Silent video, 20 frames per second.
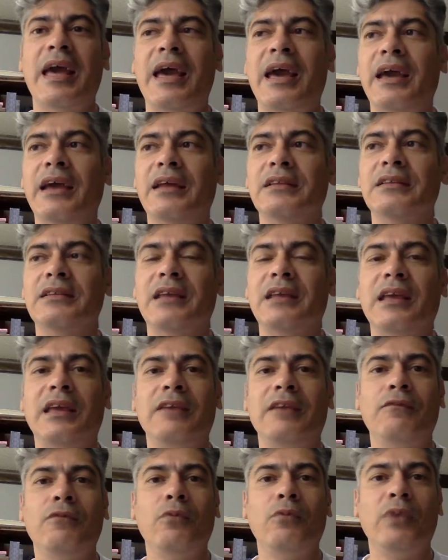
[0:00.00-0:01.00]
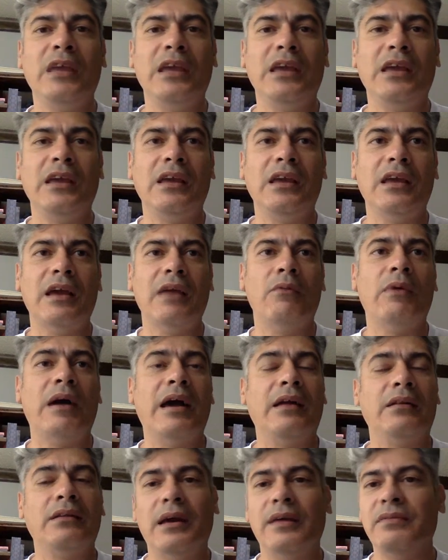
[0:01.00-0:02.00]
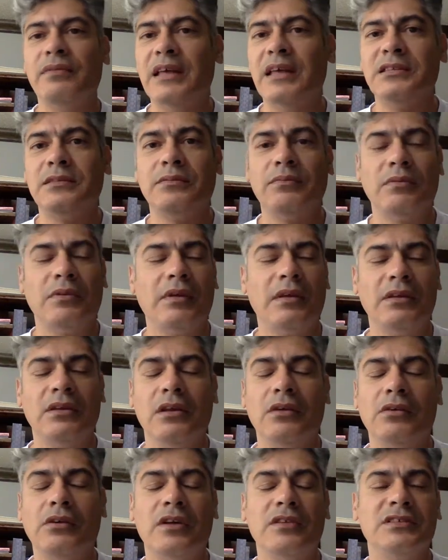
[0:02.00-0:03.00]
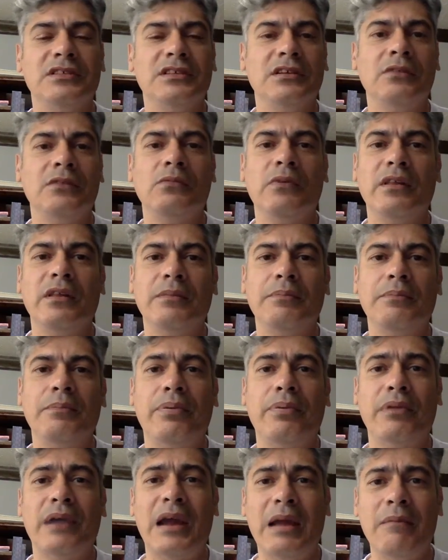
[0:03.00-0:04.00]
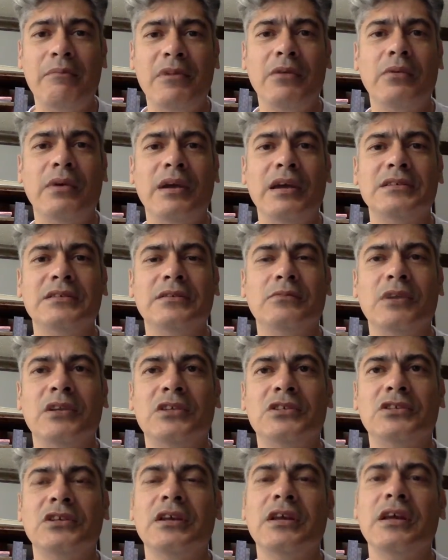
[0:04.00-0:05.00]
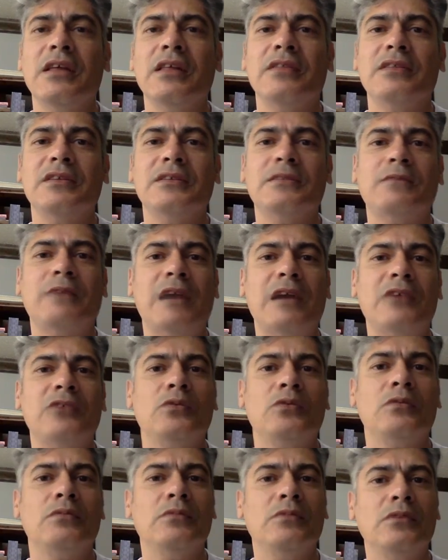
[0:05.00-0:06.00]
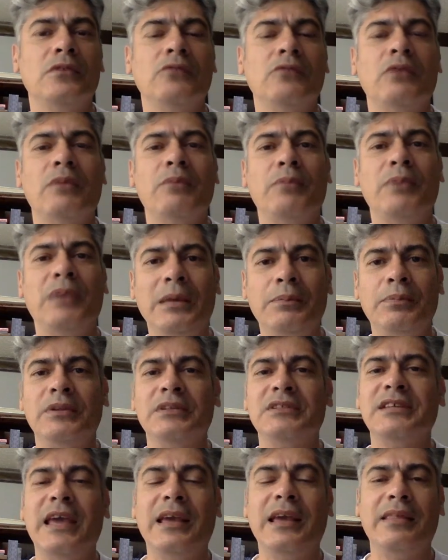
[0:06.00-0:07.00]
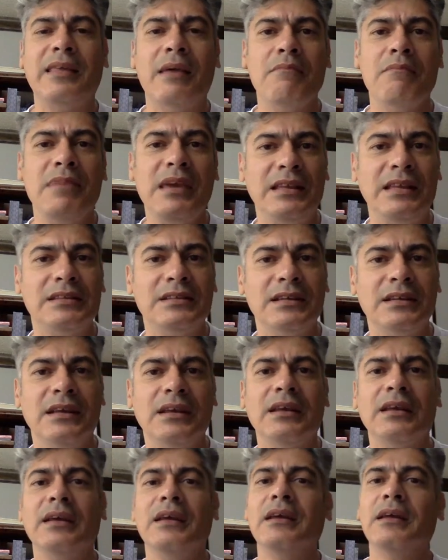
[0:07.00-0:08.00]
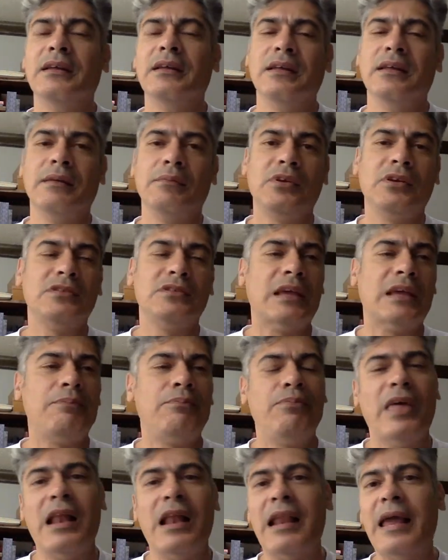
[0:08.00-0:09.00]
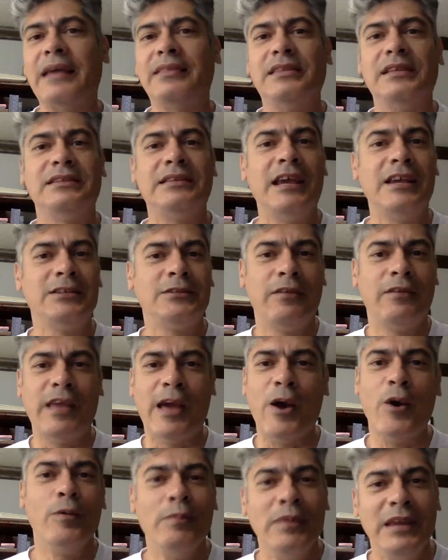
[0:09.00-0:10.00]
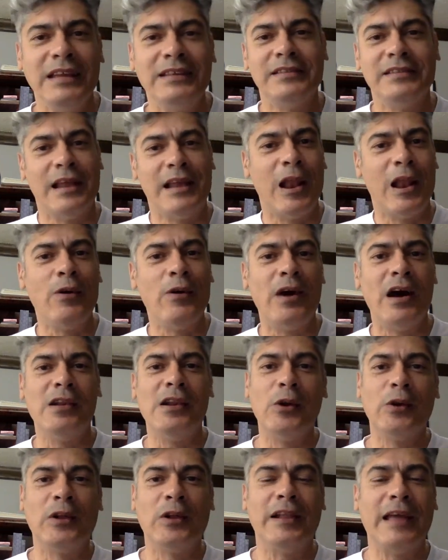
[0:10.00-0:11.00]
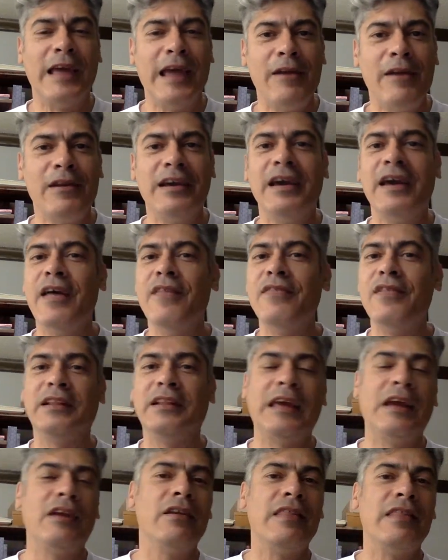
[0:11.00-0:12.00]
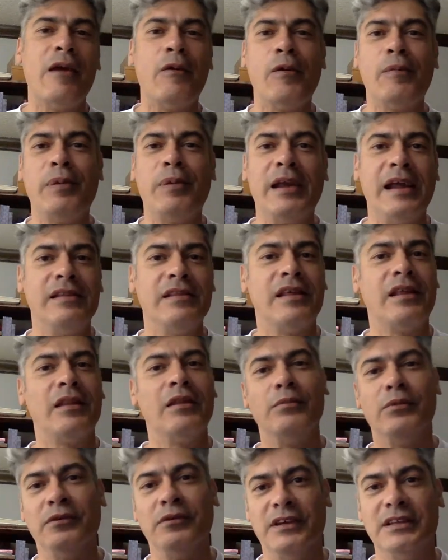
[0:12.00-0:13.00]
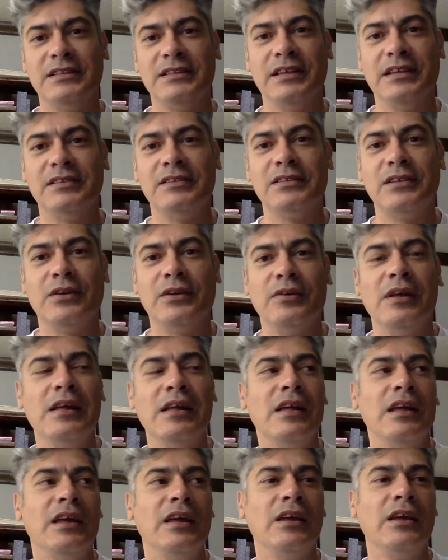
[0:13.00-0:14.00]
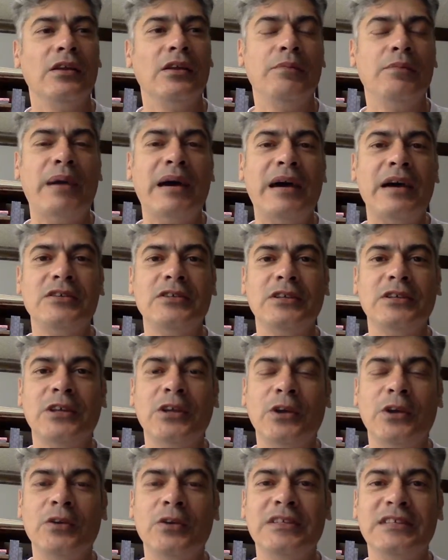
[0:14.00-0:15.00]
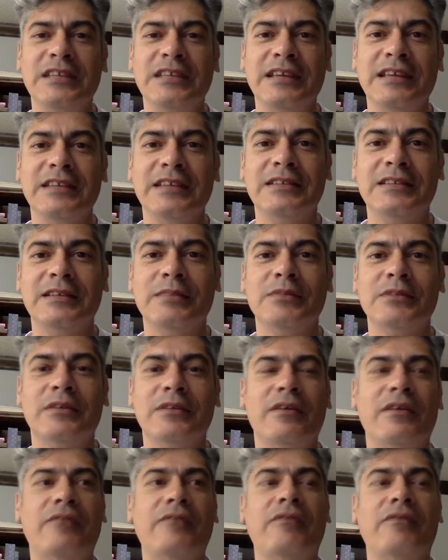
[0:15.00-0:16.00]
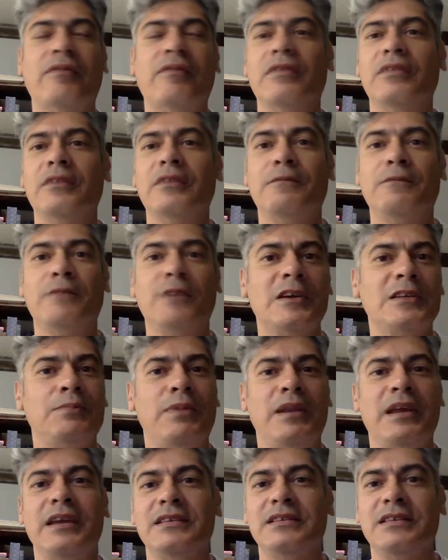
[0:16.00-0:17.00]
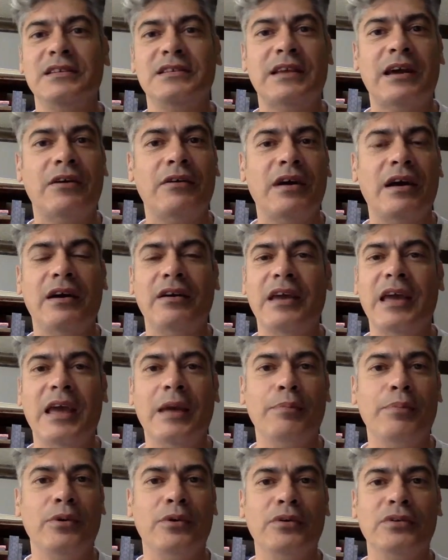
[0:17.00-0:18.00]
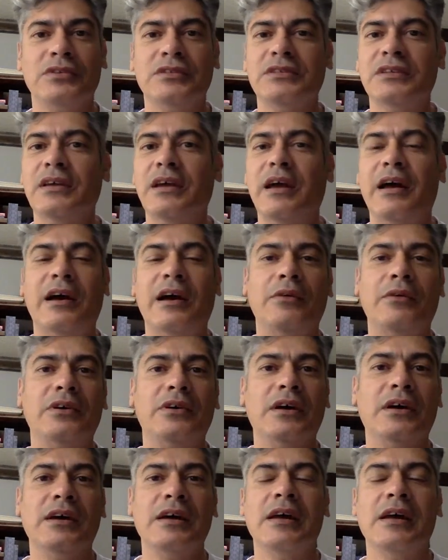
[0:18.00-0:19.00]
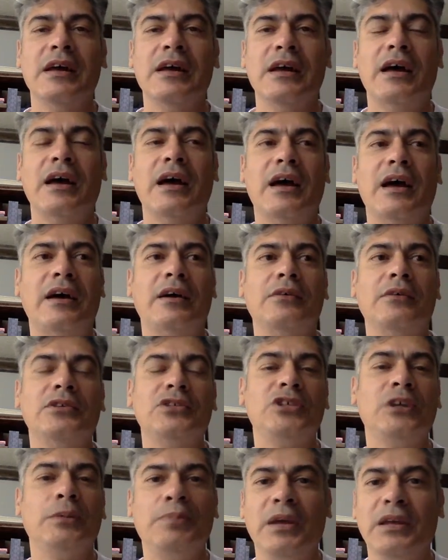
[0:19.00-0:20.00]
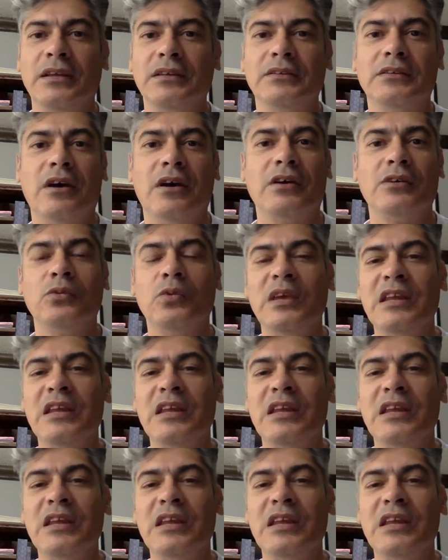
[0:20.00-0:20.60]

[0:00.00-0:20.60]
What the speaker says: And if we, and that's, you know, considered one of the primary ways in which this virus will move, where people take their meat because they like the taste of their own meat in their local area, and they'll get on the airplane and they'll move it. And so, you know, biosecurity in terms of the first place is our airports, our shipping docks.